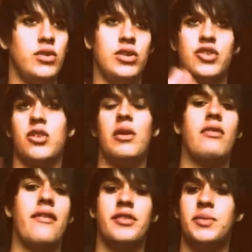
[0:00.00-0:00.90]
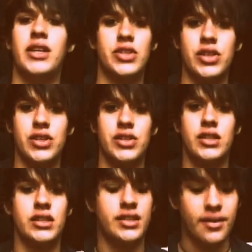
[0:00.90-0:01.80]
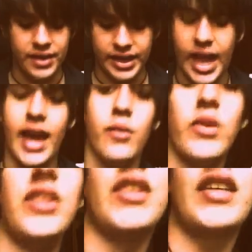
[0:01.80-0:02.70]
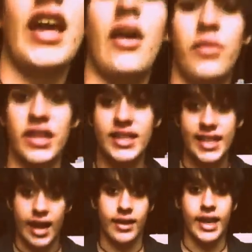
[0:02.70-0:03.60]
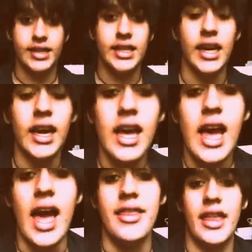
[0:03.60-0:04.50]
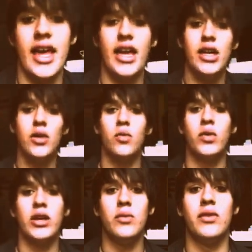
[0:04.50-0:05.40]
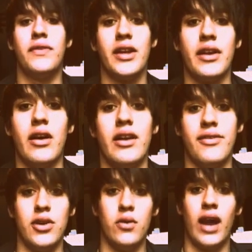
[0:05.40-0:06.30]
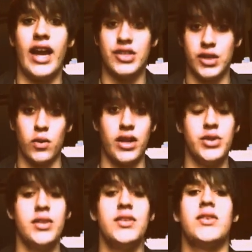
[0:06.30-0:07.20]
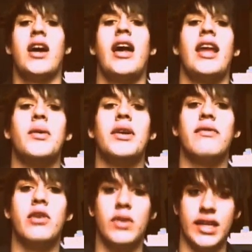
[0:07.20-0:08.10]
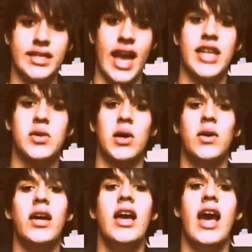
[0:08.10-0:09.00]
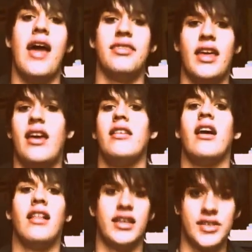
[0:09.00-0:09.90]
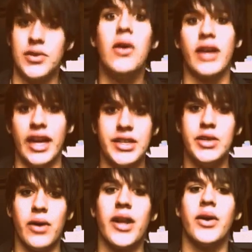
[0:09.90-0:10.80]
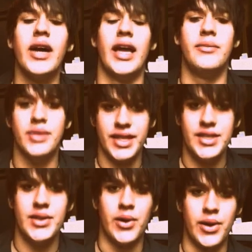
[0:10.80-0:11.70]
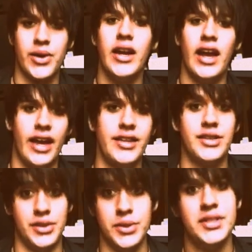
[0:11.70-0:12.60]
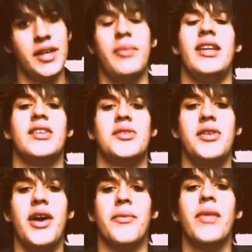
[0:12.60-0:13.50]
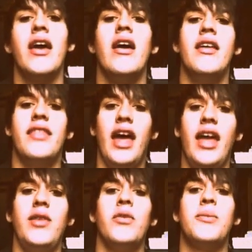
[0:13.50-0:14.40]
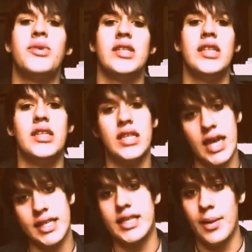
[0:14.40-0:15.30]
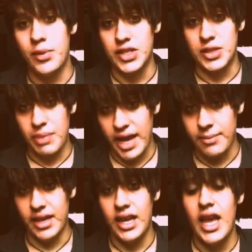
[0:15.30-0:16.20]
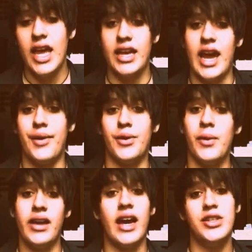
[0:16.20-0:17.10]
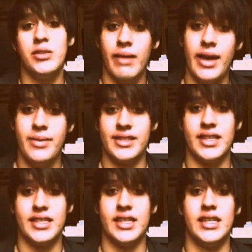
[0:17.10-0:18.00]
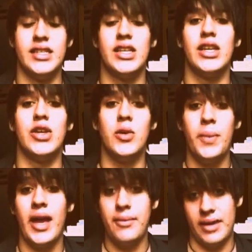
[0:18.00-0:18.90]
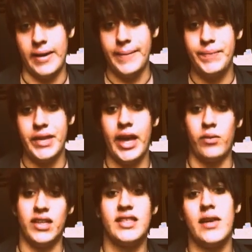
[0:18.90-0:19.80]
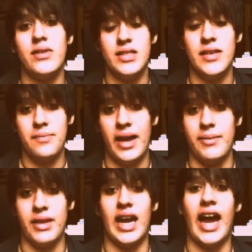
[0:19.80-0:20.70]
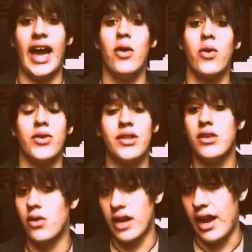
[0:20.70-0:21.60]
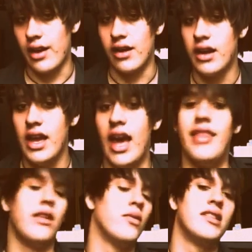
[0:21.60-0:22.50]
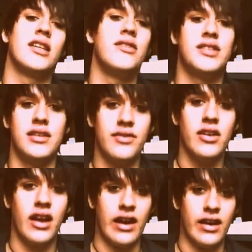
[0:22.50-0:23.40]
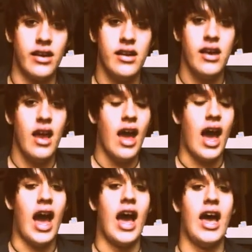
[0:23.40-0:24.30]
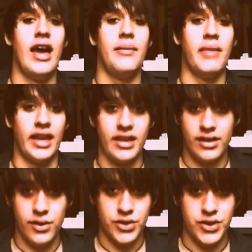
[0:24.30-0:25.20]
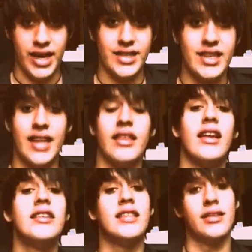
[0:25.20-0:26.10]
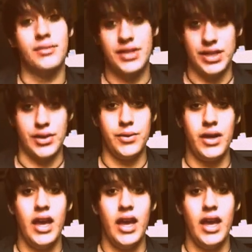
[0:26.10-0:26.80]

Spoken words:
you can show me reference pictures and stuff like that, and we just get a really solid idea, and then we will figure out if you actually want to do this or not, and I will give you an exact quote, and then I'll ask you, okay, do you want to go ahead and place the order, and you will tell me yes or no. Then we proceed to the next step, which is payment. Now, the way I do my business is, you pay me, and once I receive payment, I order your hair, and then once I receive your hair, I make your dreads, and then I send them to you.